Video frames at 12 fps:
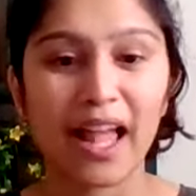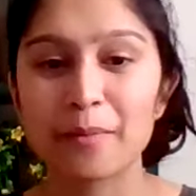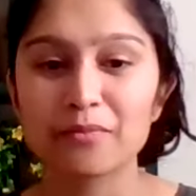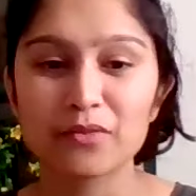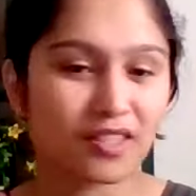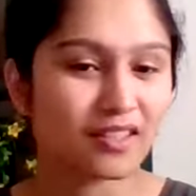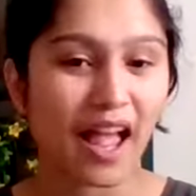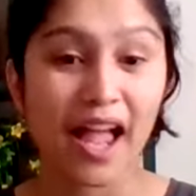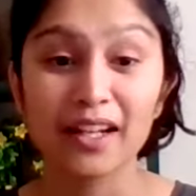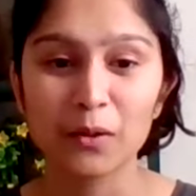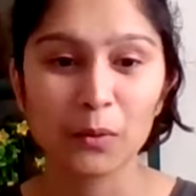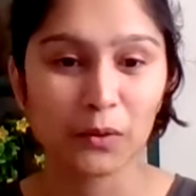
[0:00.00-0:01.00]

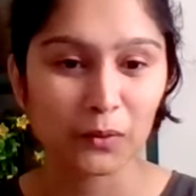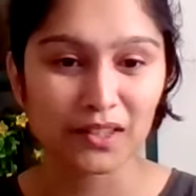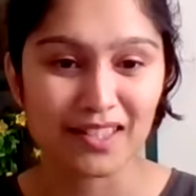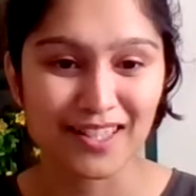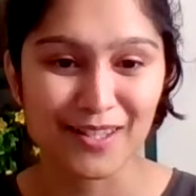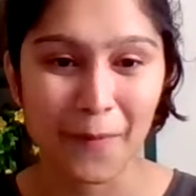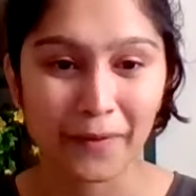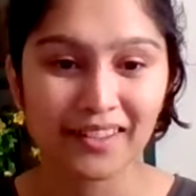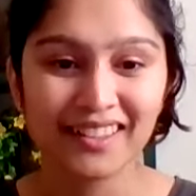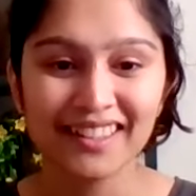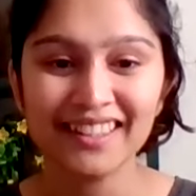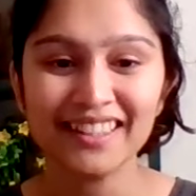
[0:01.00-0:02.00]
I don't know, this is not
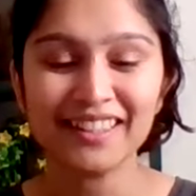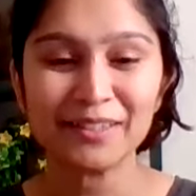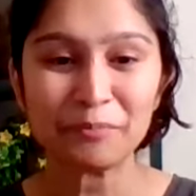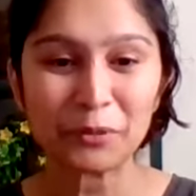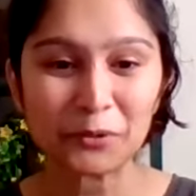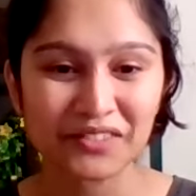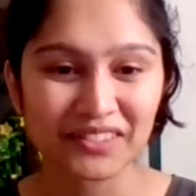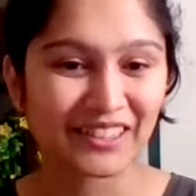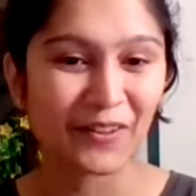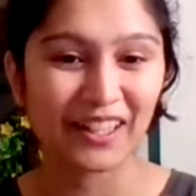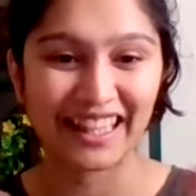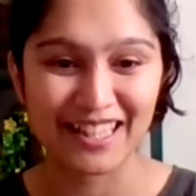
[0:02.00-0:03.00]
proven
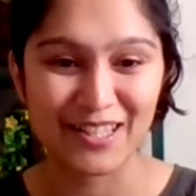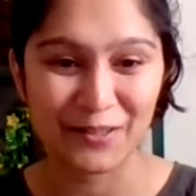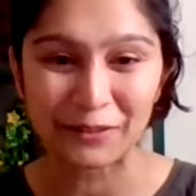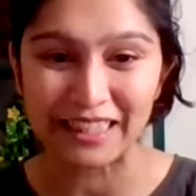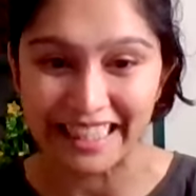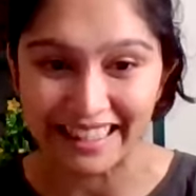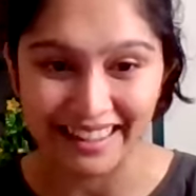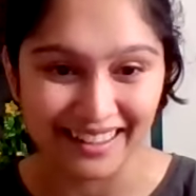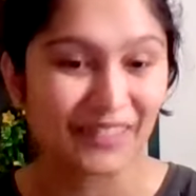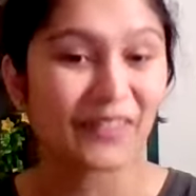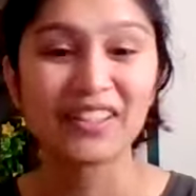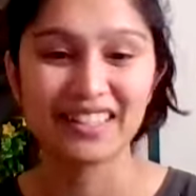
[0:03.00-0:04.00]
or there is no data,
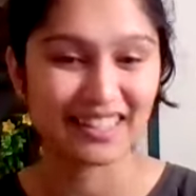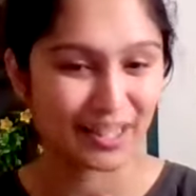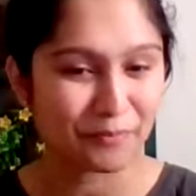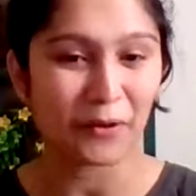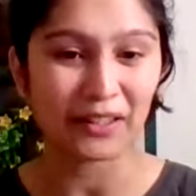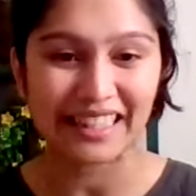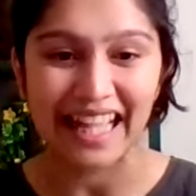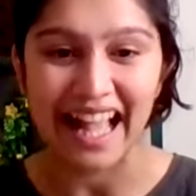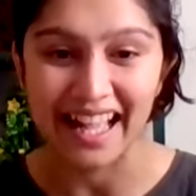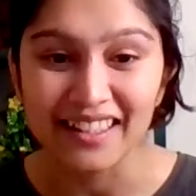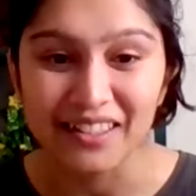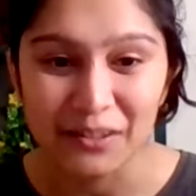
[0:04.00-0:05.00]
or it's purely
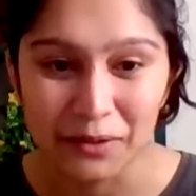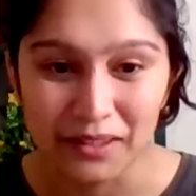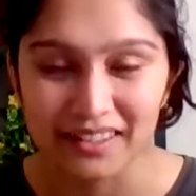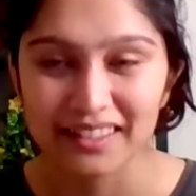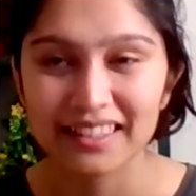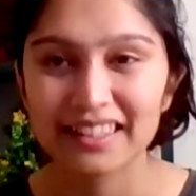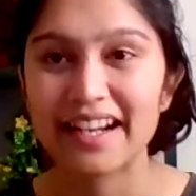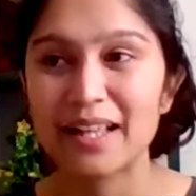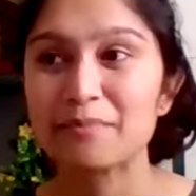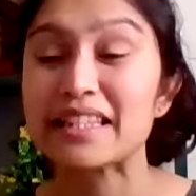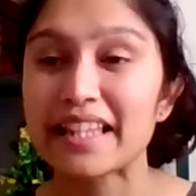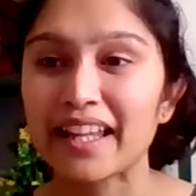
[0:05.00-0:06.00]
anecdotal that
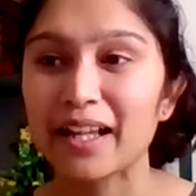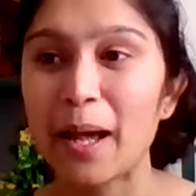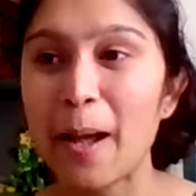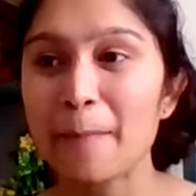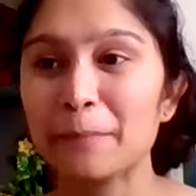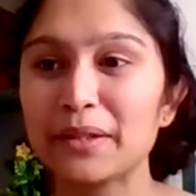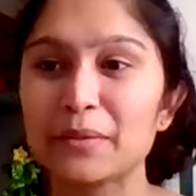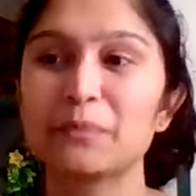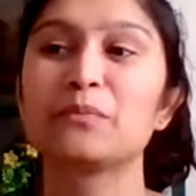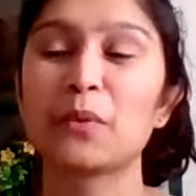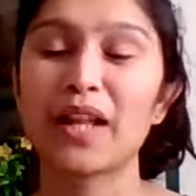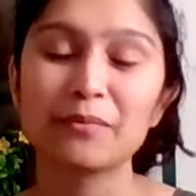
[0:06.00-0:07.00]
I'm saying. But
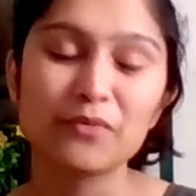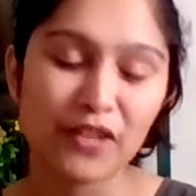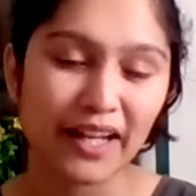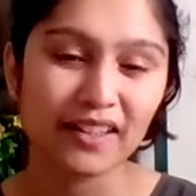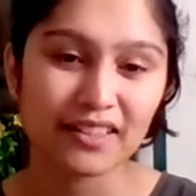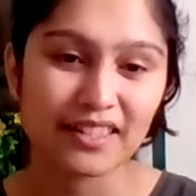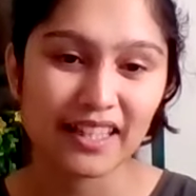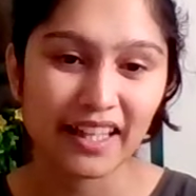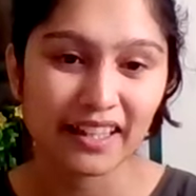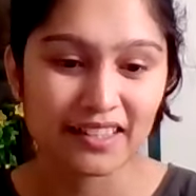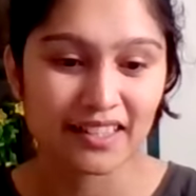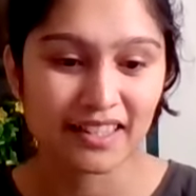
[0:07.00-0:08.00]
what I'm trying to say
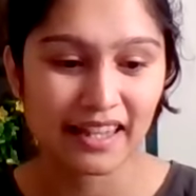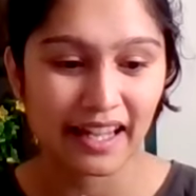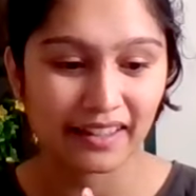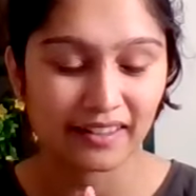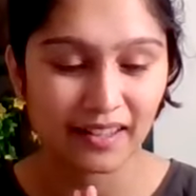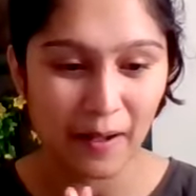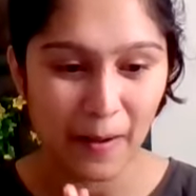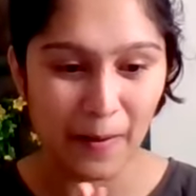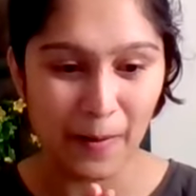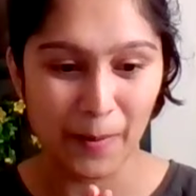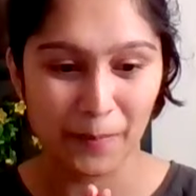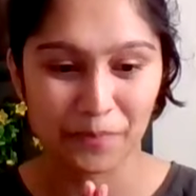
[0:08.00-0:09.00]
is that
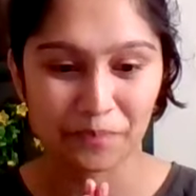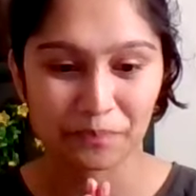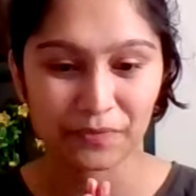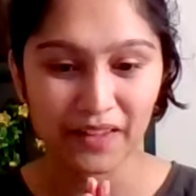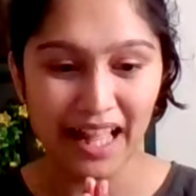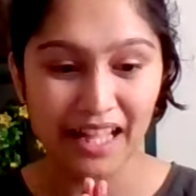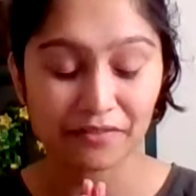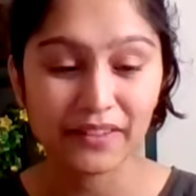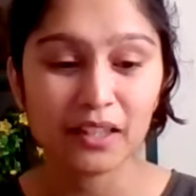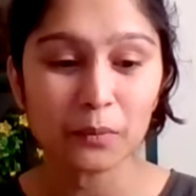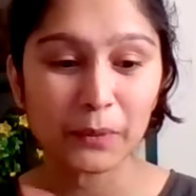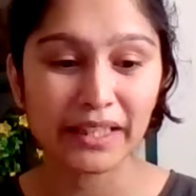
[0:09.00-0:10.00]
I
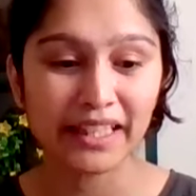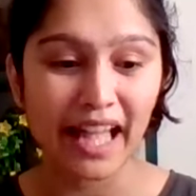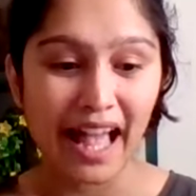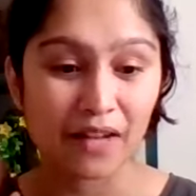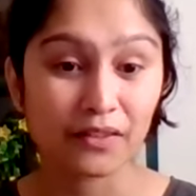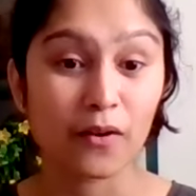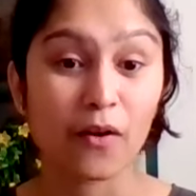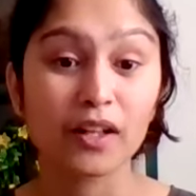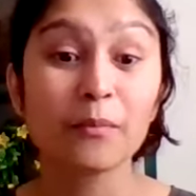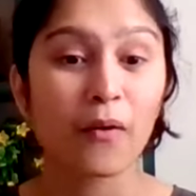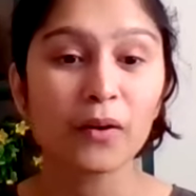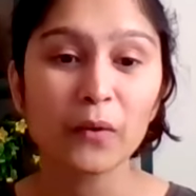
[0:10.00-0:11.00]
feel we have a
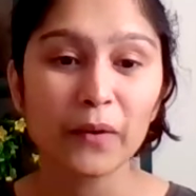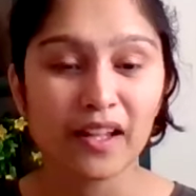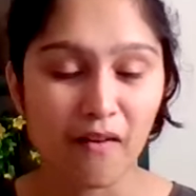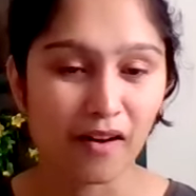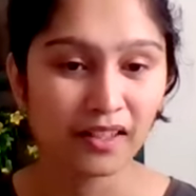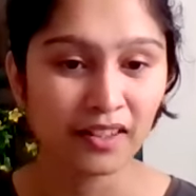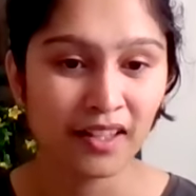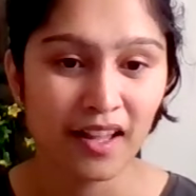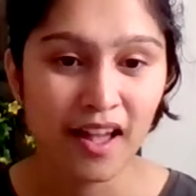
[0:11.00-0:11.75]
lot more going on.